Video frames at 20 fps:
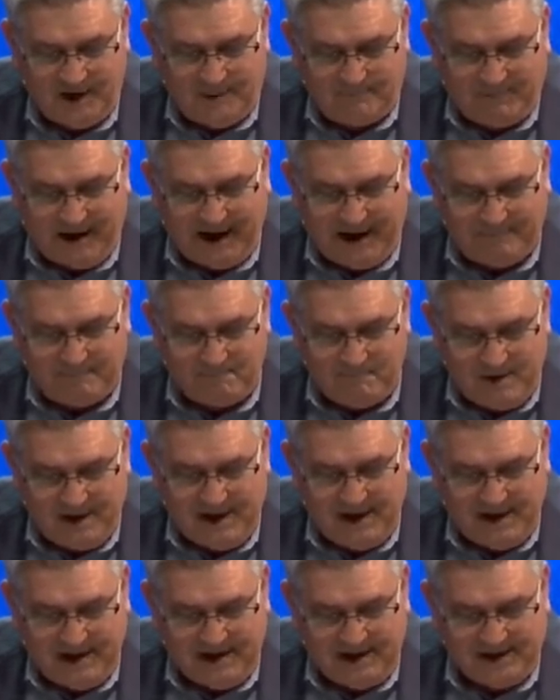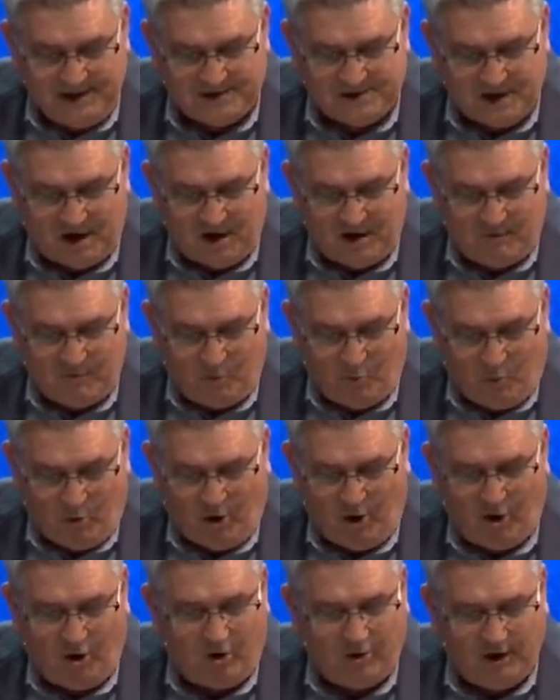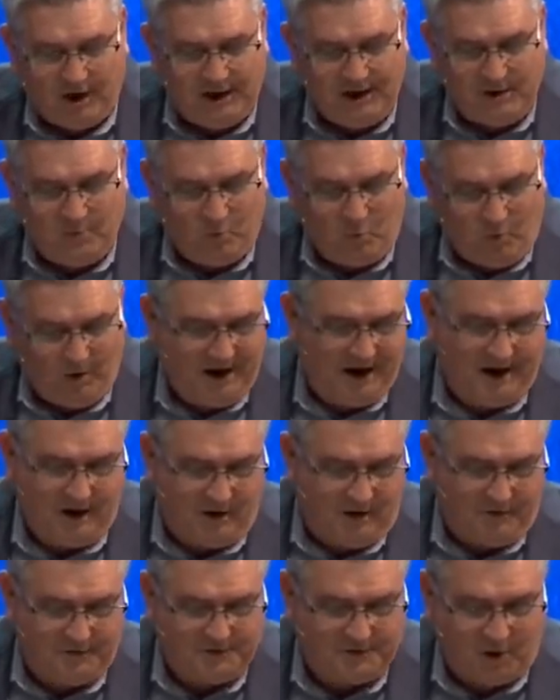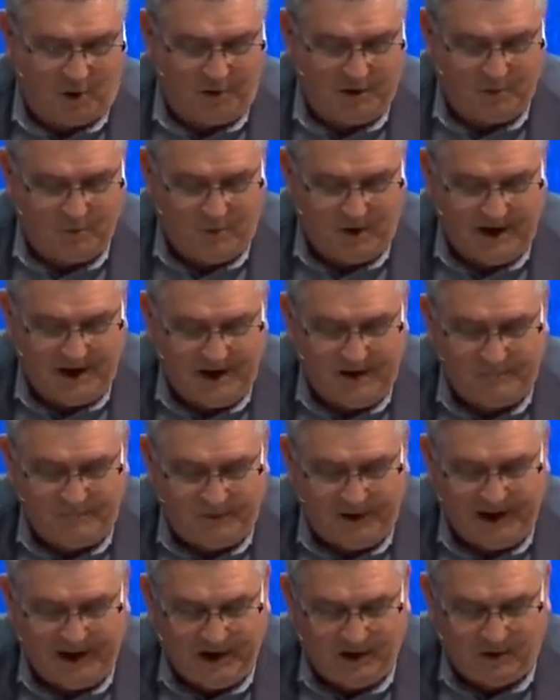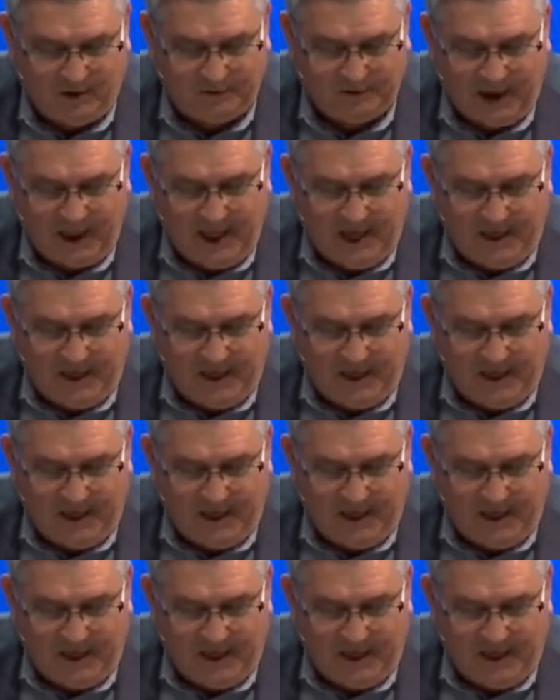by means of worldly wealth, so that when it fails,